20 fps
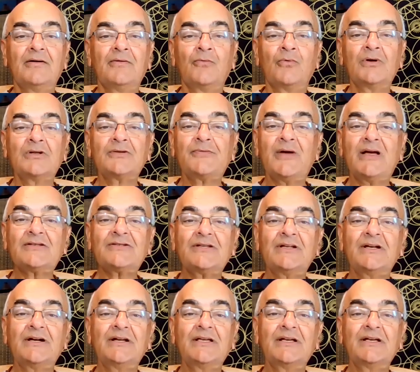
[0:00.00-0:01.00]
what is
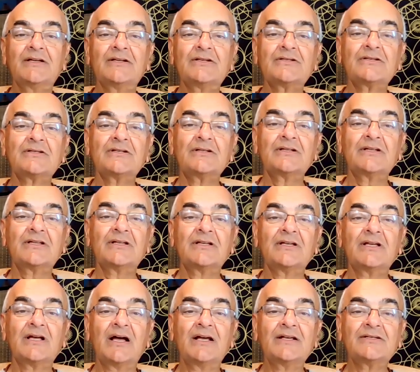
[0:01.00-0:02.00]
fascinating is
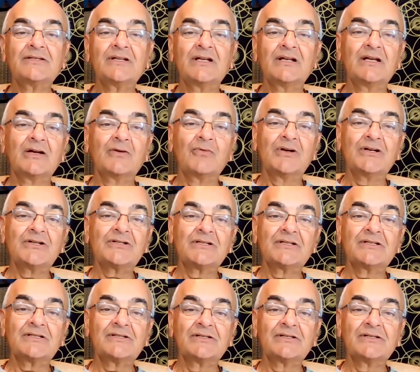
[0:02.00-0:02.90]
the Einstein equation